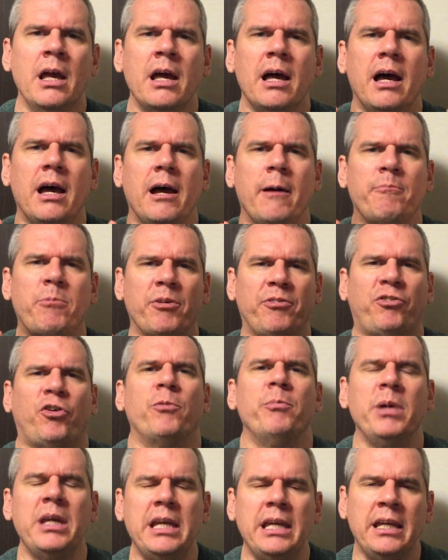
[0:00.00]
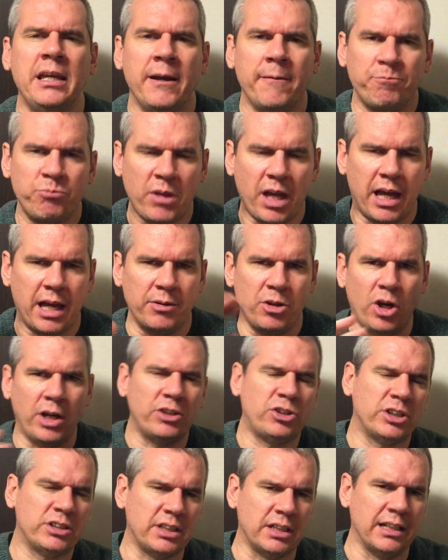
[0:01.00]
But for me, not
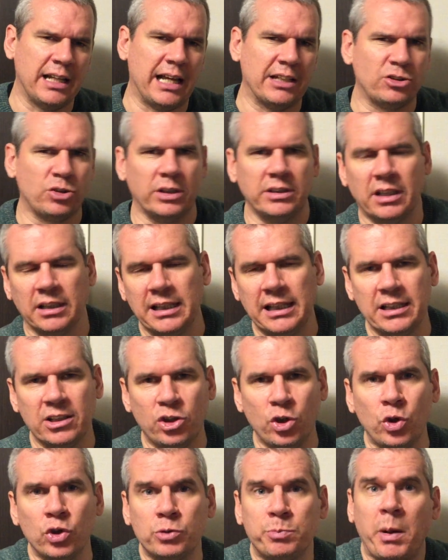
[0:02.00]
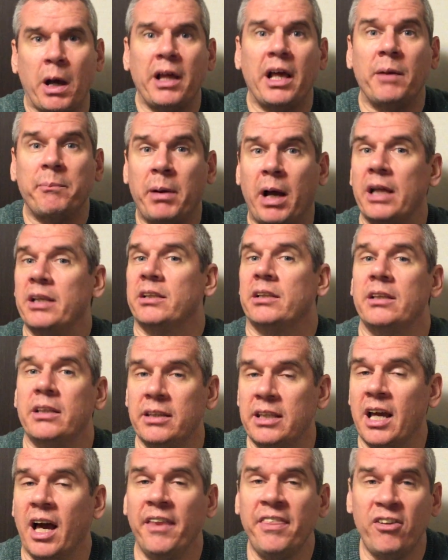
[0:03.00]
interested in that, so I deleted those, but
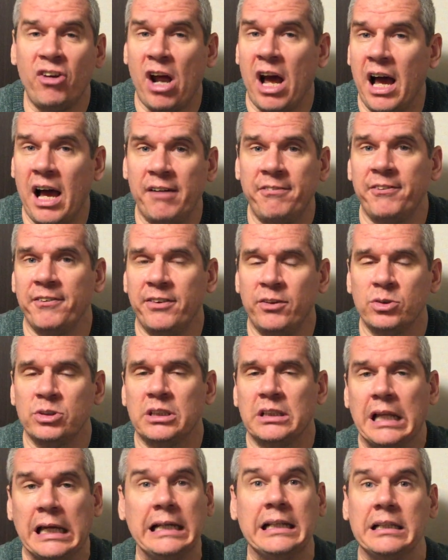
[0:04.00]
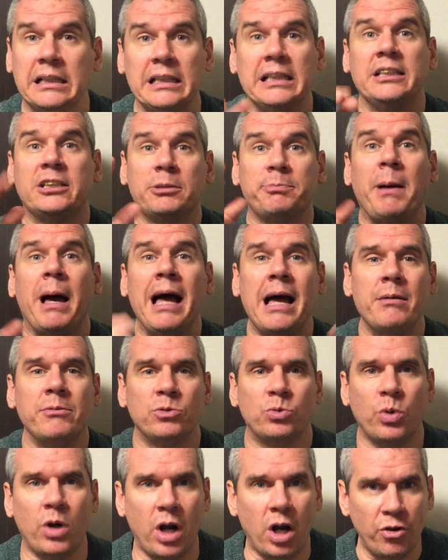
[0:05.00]
the other half of those likely
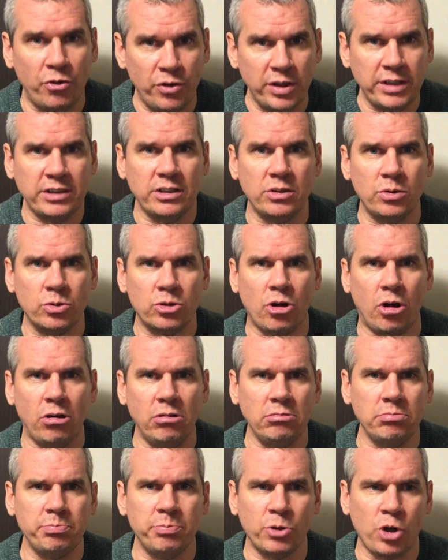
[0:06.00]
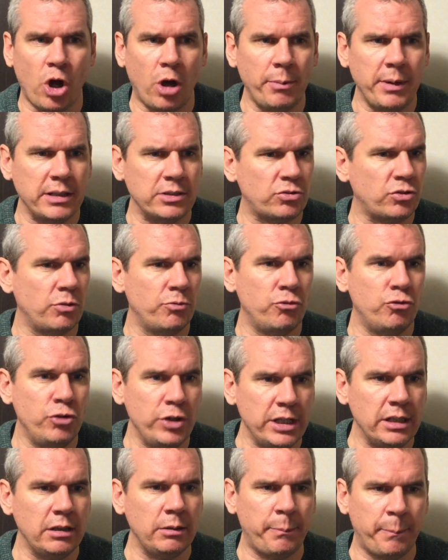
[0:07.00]
spams were original comments from
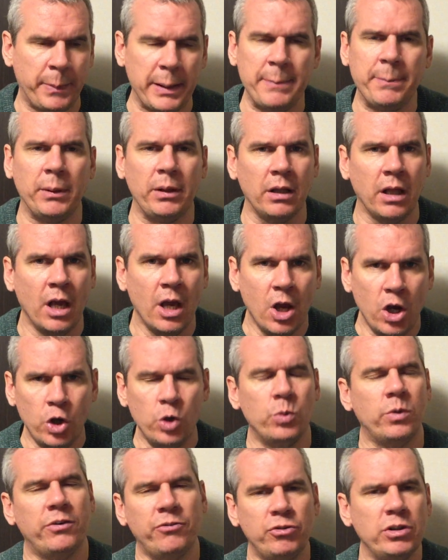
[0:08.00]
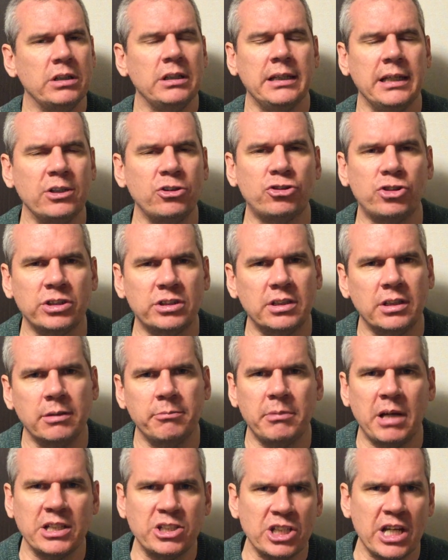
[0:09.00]
real people who were really interested
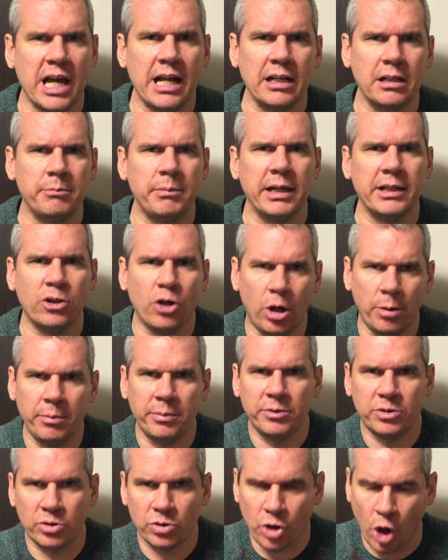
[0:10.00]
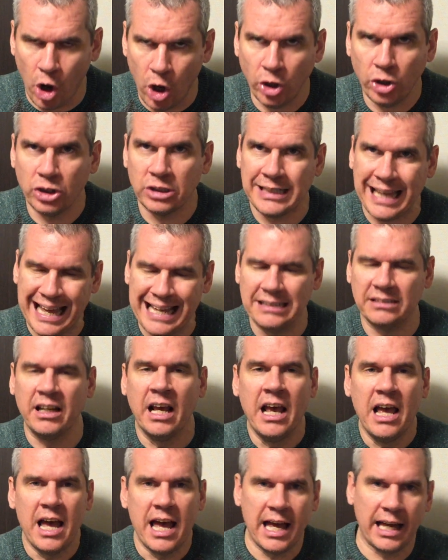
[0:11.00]
in my channel and my content,
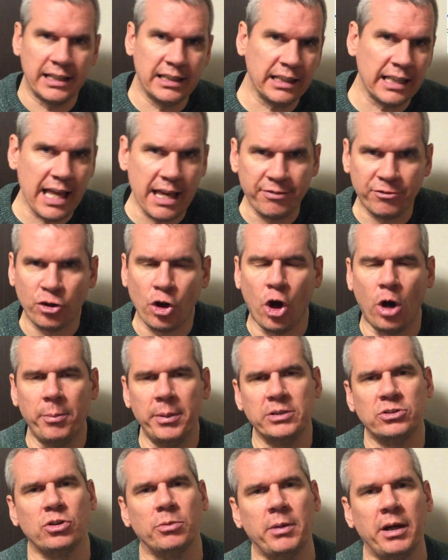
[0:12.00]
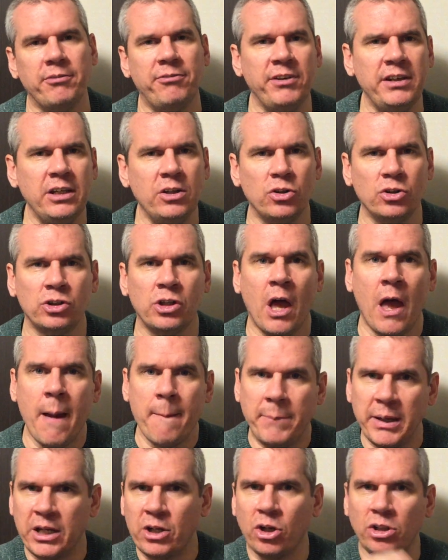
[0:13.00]
had left comments on my videos.
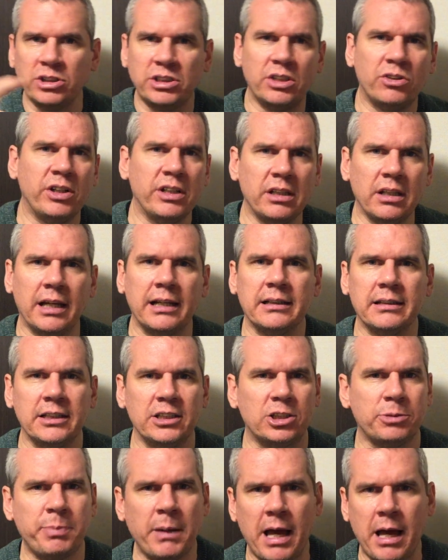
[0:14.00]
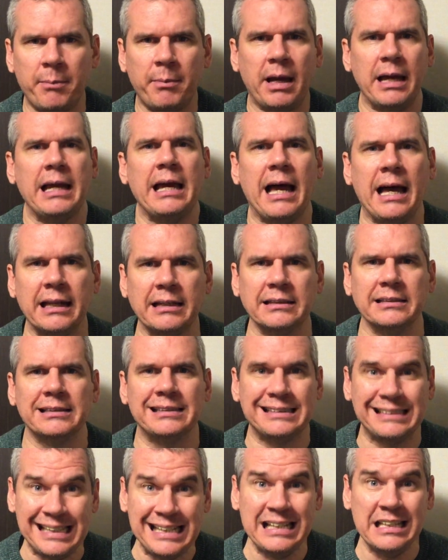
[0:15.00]
Because they're in likely spam, I hadn't
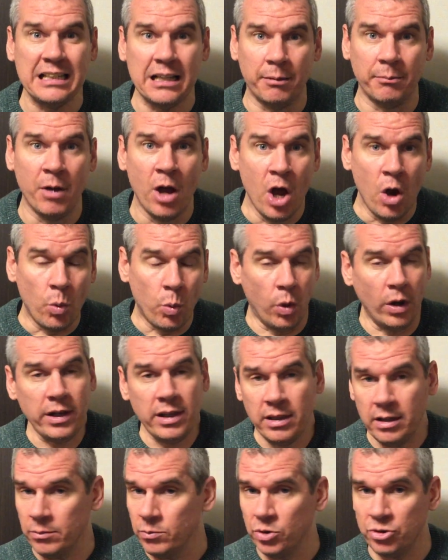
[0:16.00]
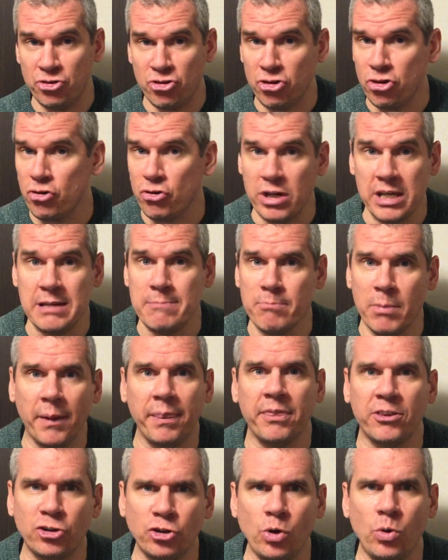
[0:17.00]
seen them. One of them was 3
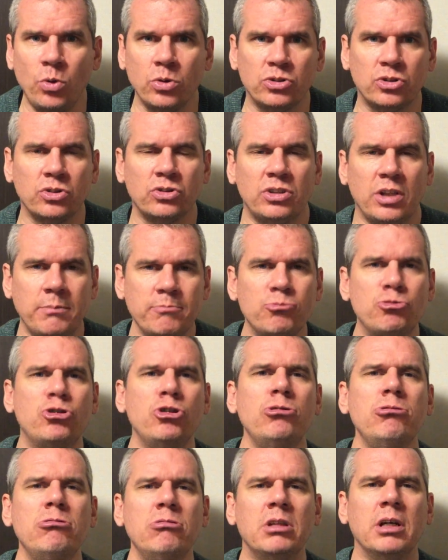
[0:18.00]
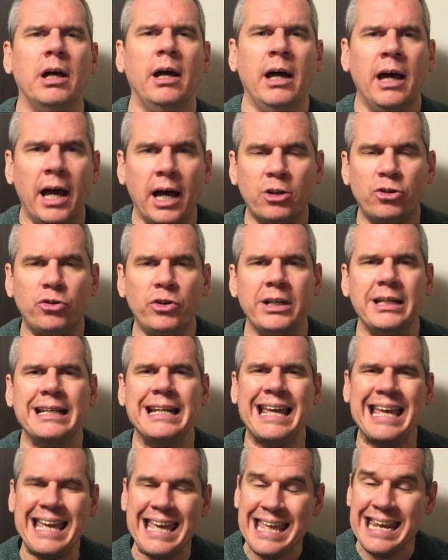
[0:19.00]
months old, so some dude had
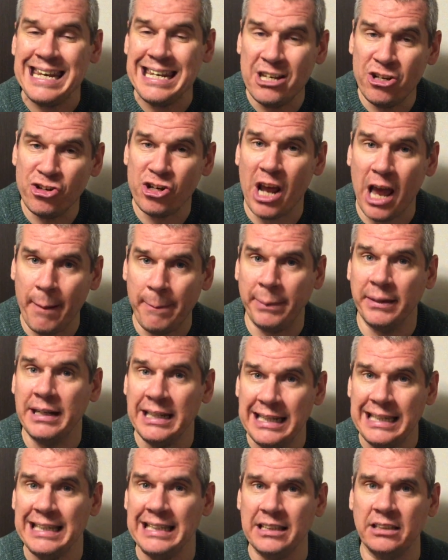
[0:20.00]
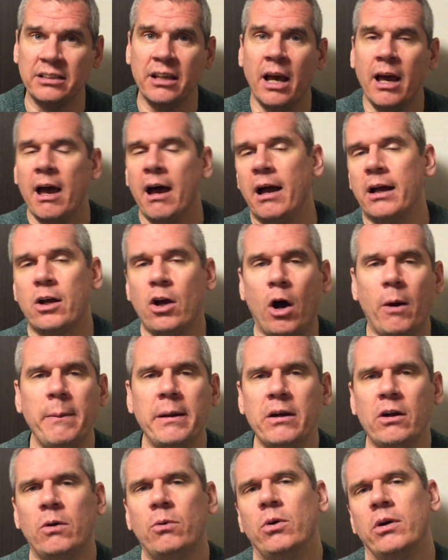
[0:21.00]
written in Japanese a
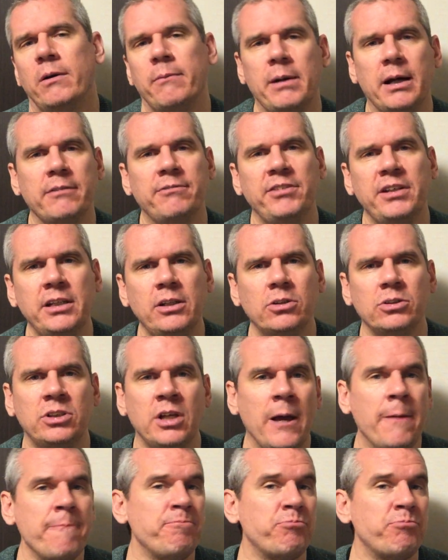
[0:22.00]
comment on one of my videos,